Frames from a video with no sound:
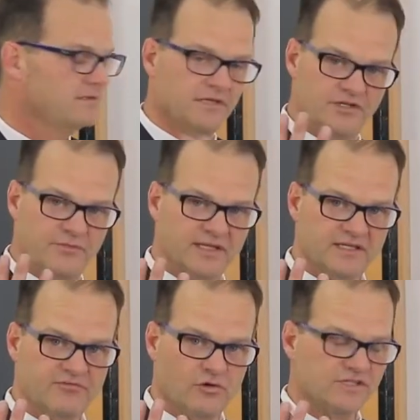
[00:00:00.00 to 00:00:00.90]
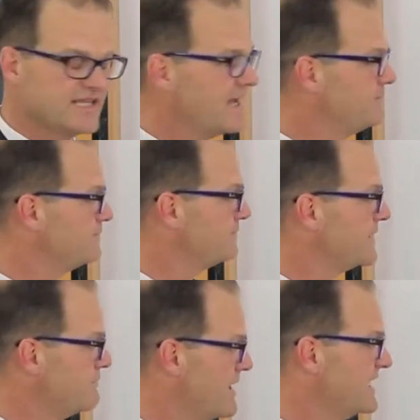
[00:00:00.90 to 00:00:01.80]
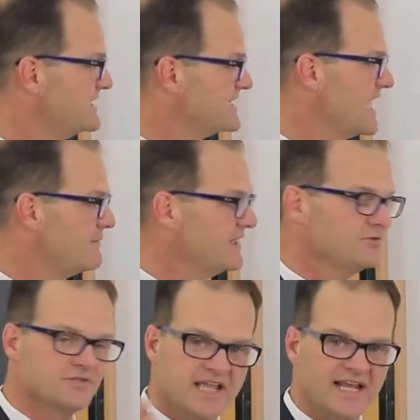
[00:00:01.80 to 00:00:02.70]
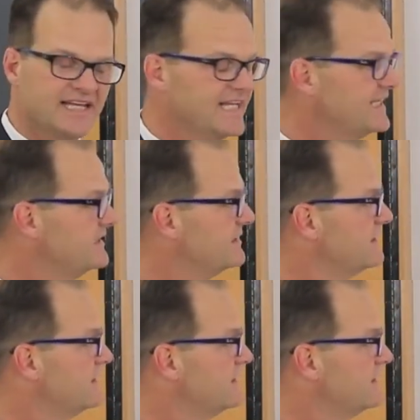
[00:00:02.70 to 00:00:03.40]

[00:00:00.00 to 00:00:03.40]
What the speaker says: then you met the 4th step: money, time, interest, and need.